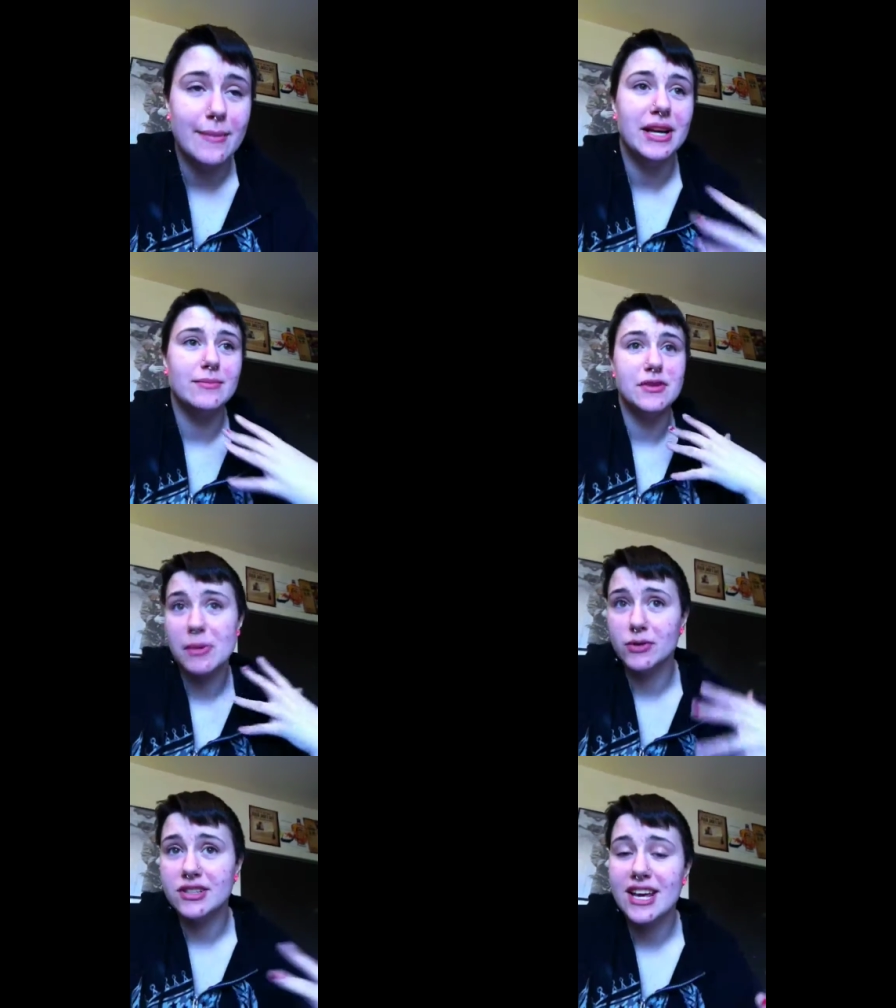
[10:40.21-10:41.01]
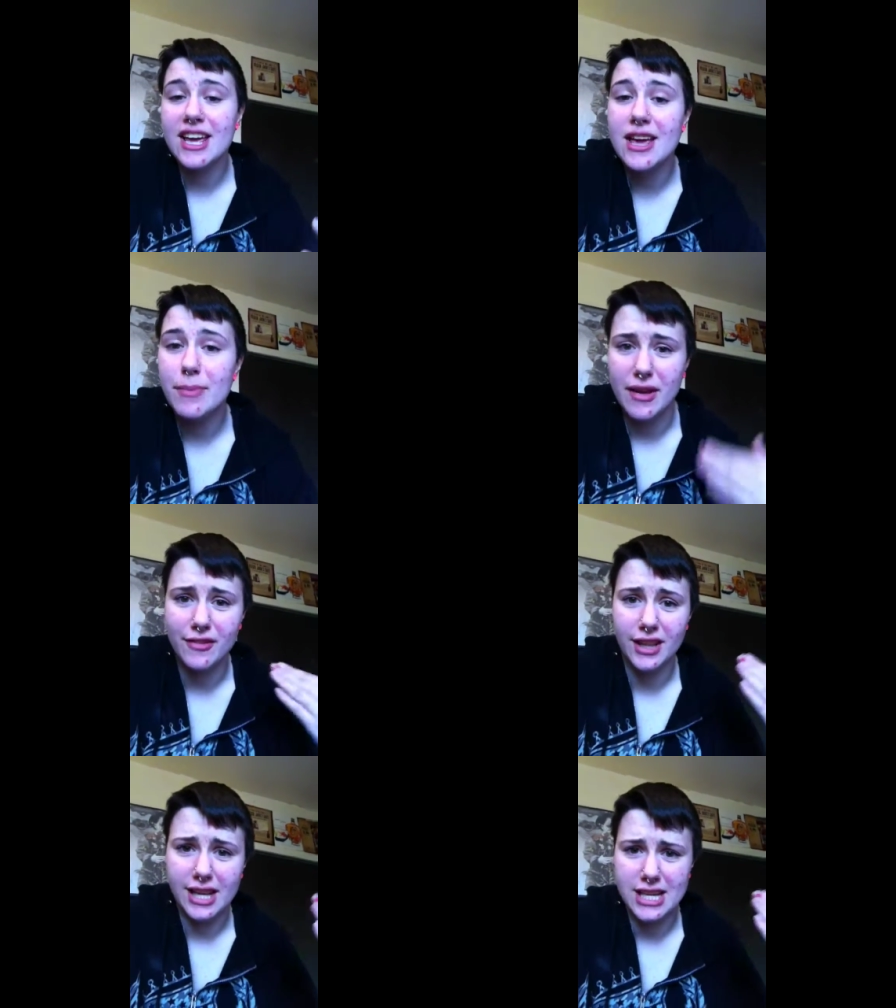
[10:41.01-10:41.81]
I mean, I'm supposed to take it, but I
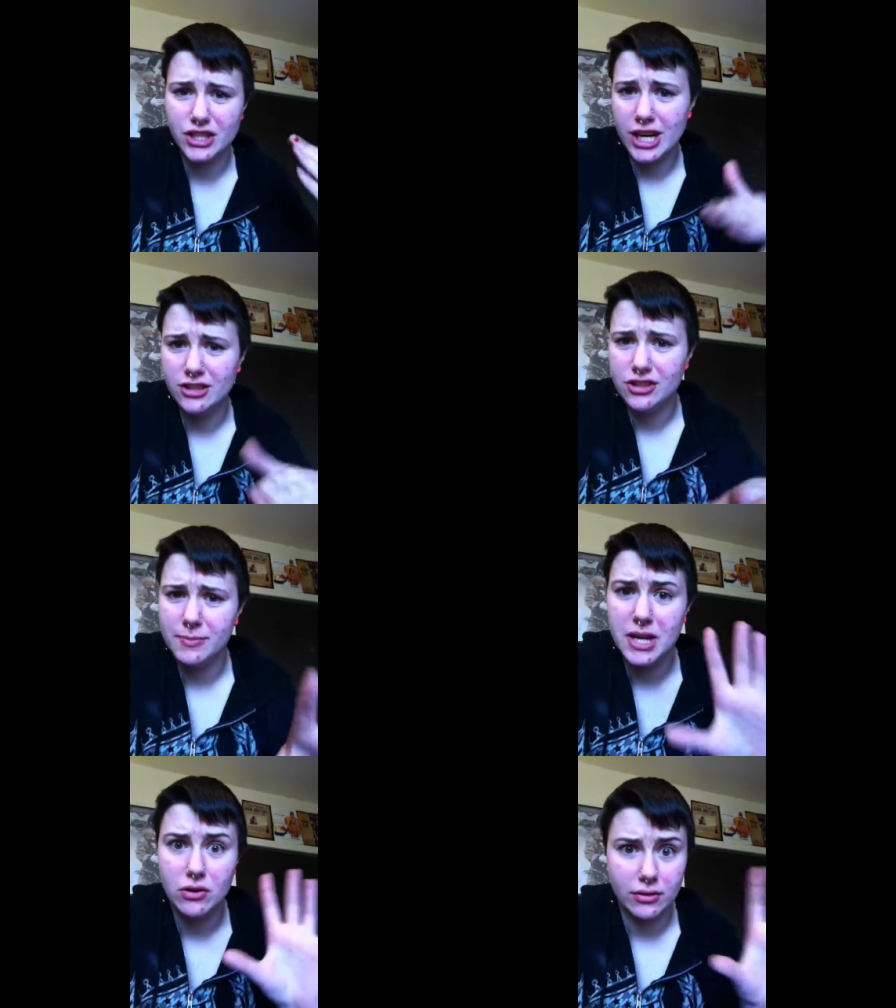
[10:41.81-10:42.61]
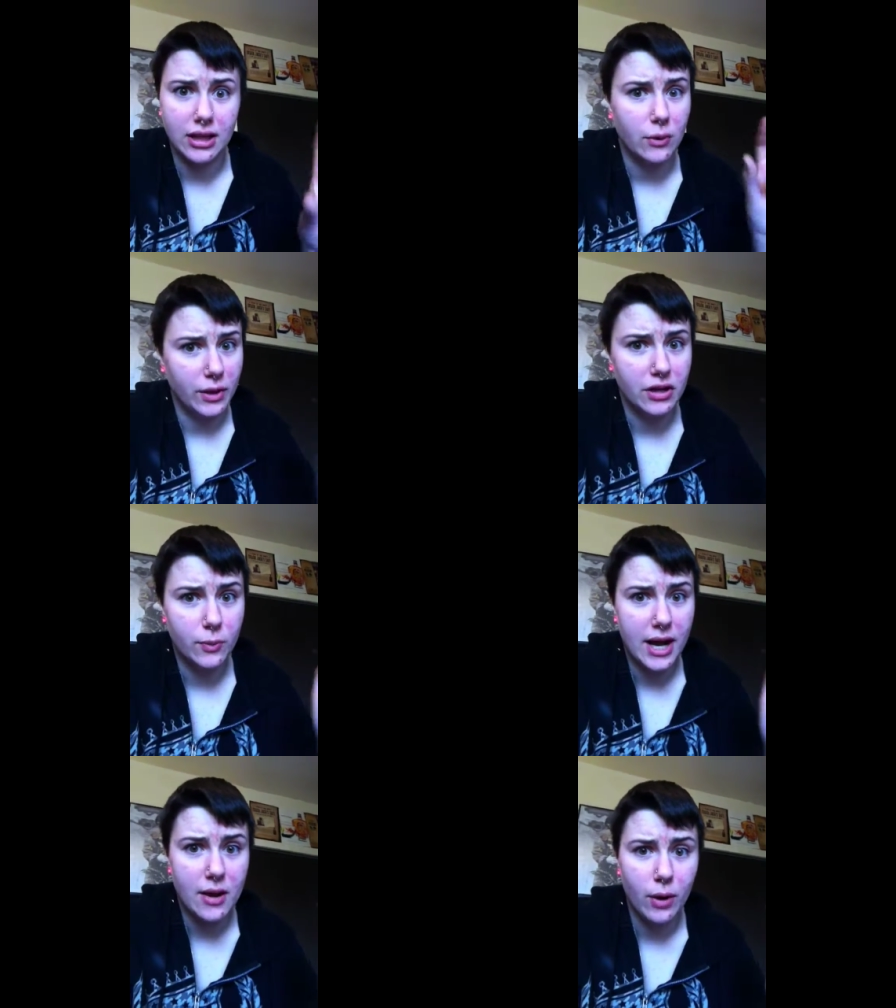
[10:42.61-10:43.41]
feel like it changes me in a really weird
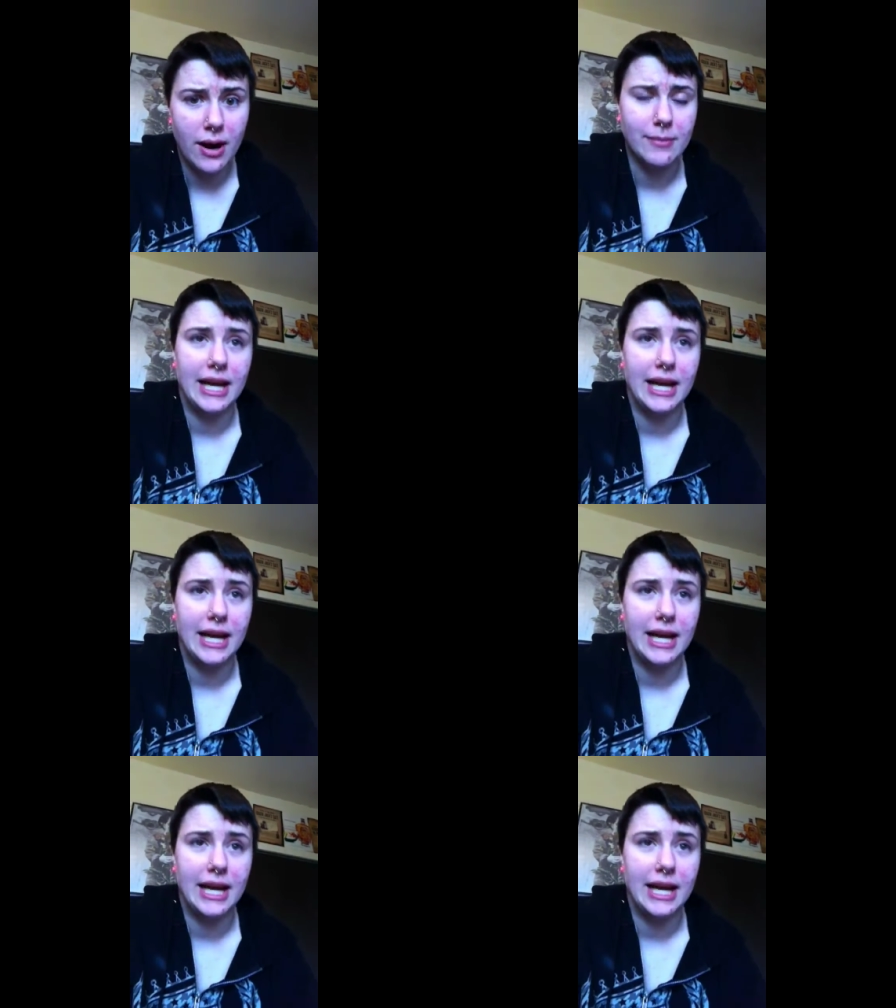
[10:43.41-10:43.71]
way where I'm